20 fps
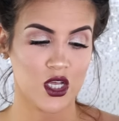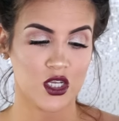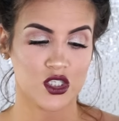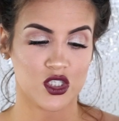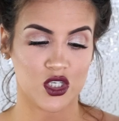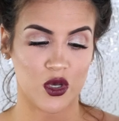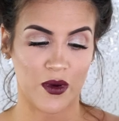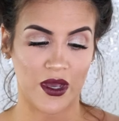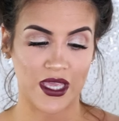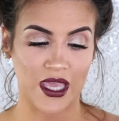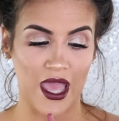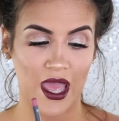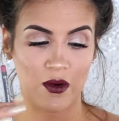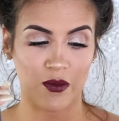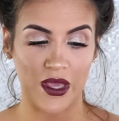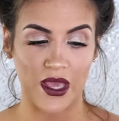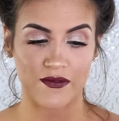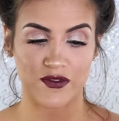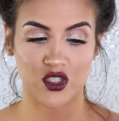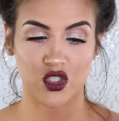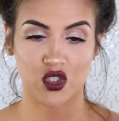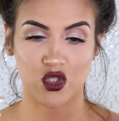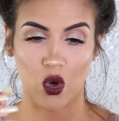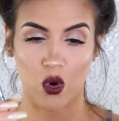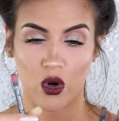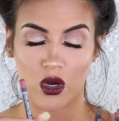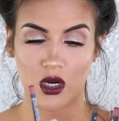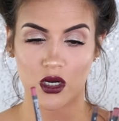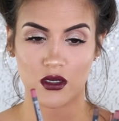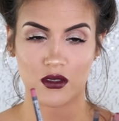So again, we have
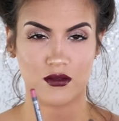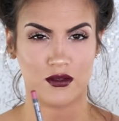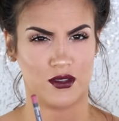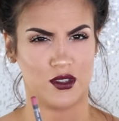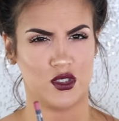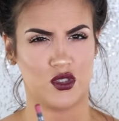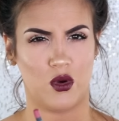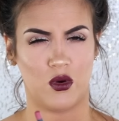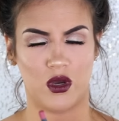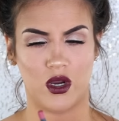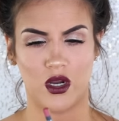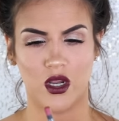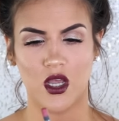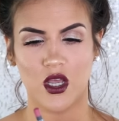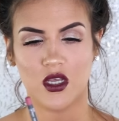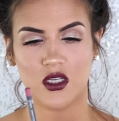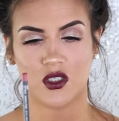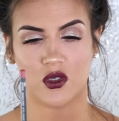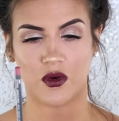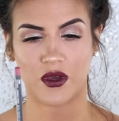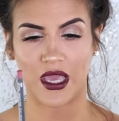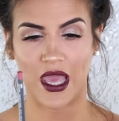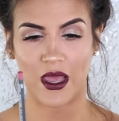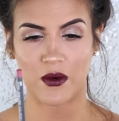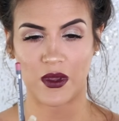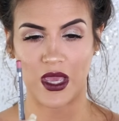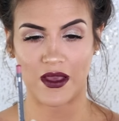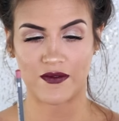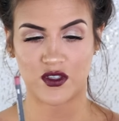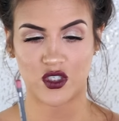Store, Store. So
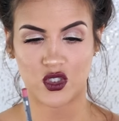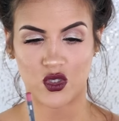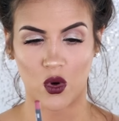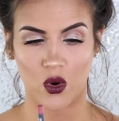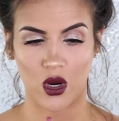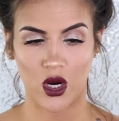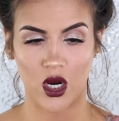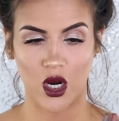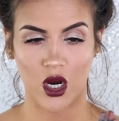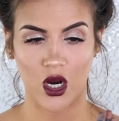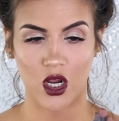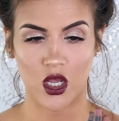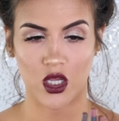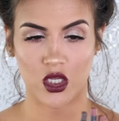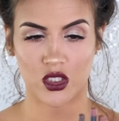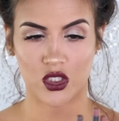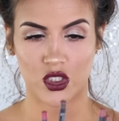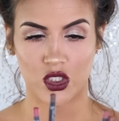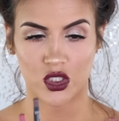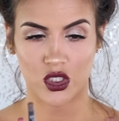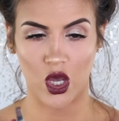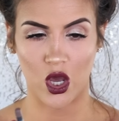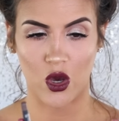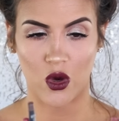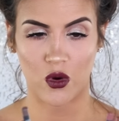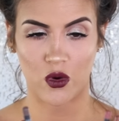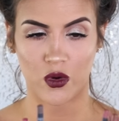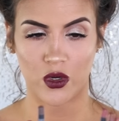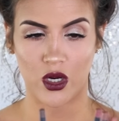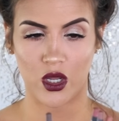again, we have Soar,
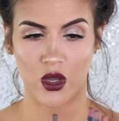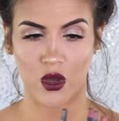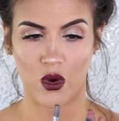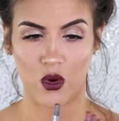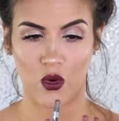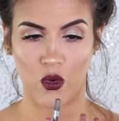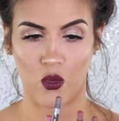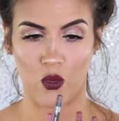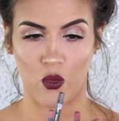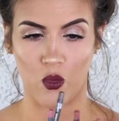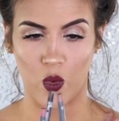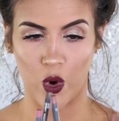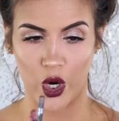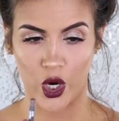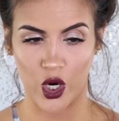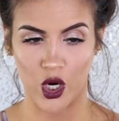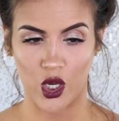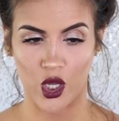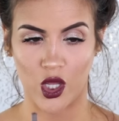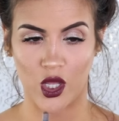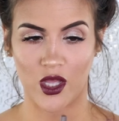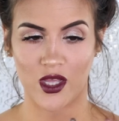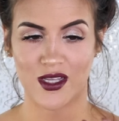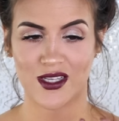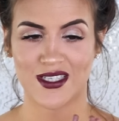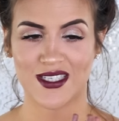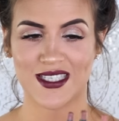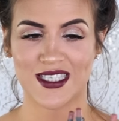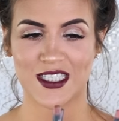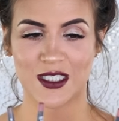Stone, Whirl,
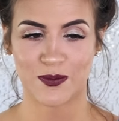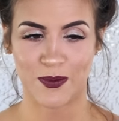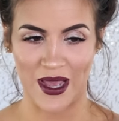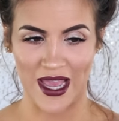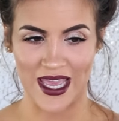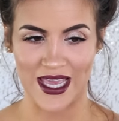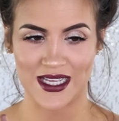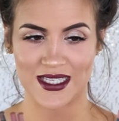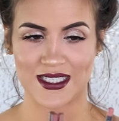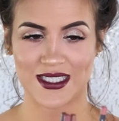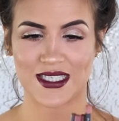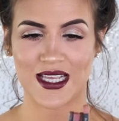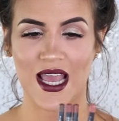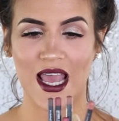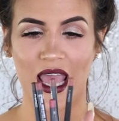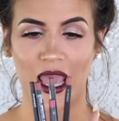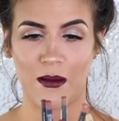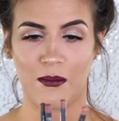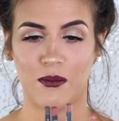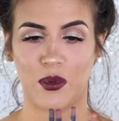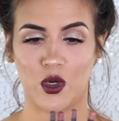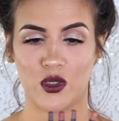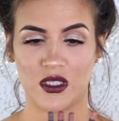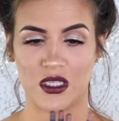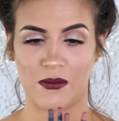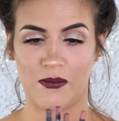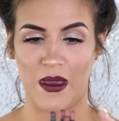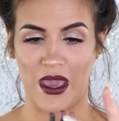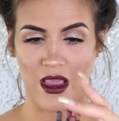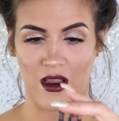Spice, and
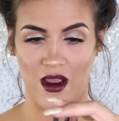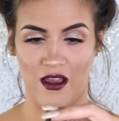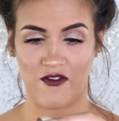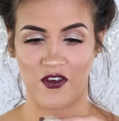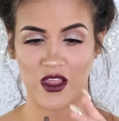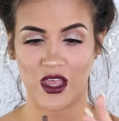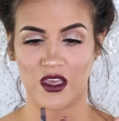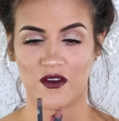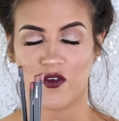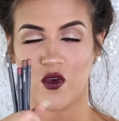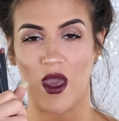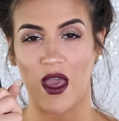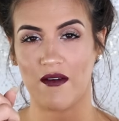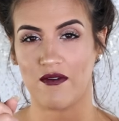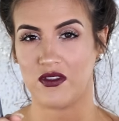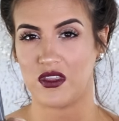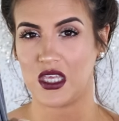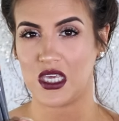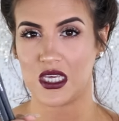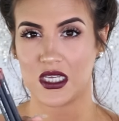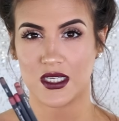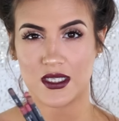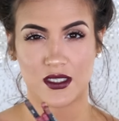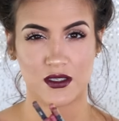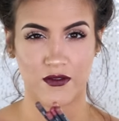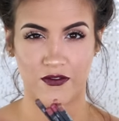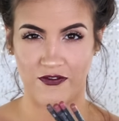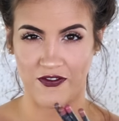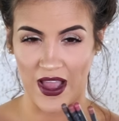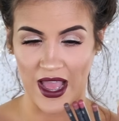Boldly Bare. I feel like if you have
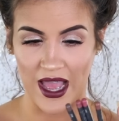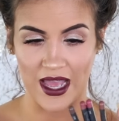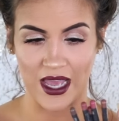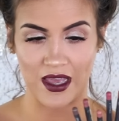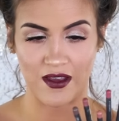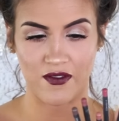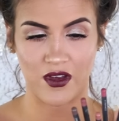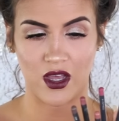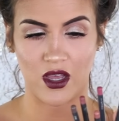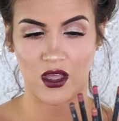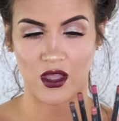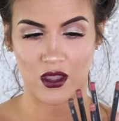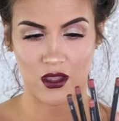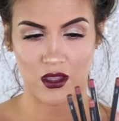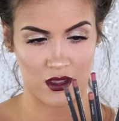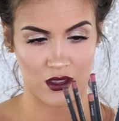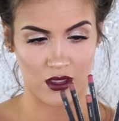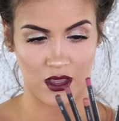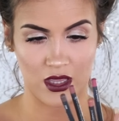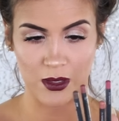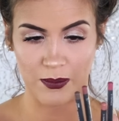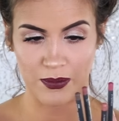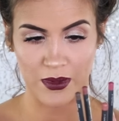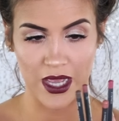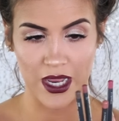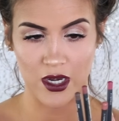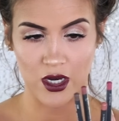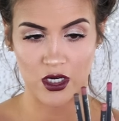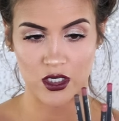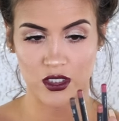these five lip
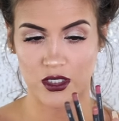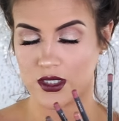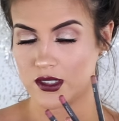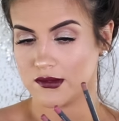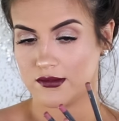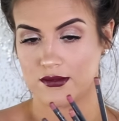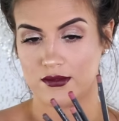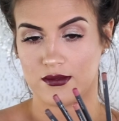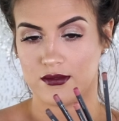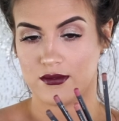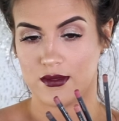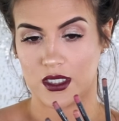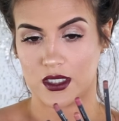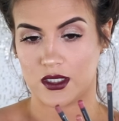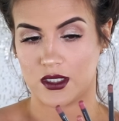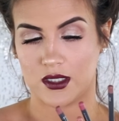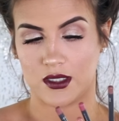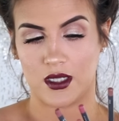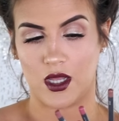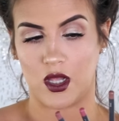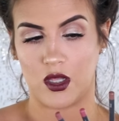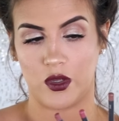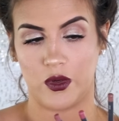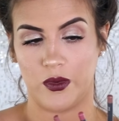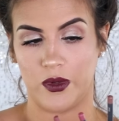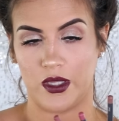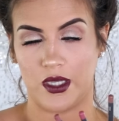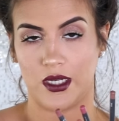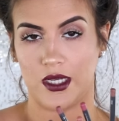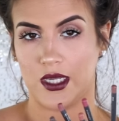liners, it's all you
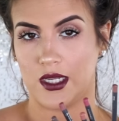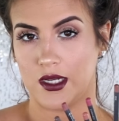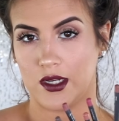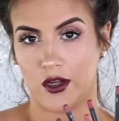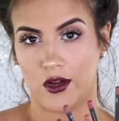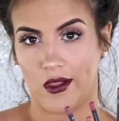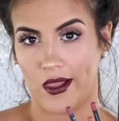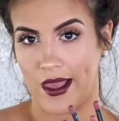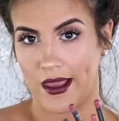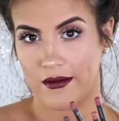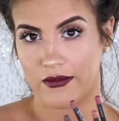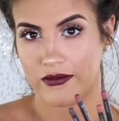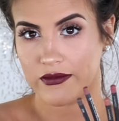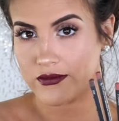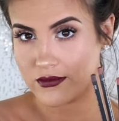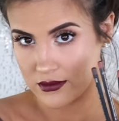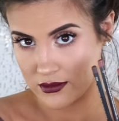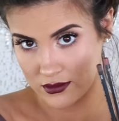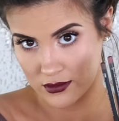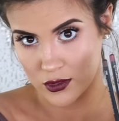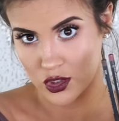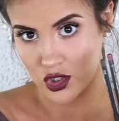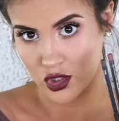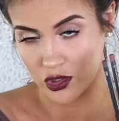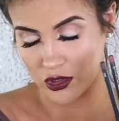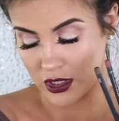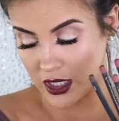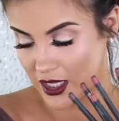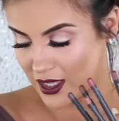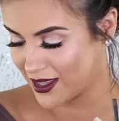really need in your life truly.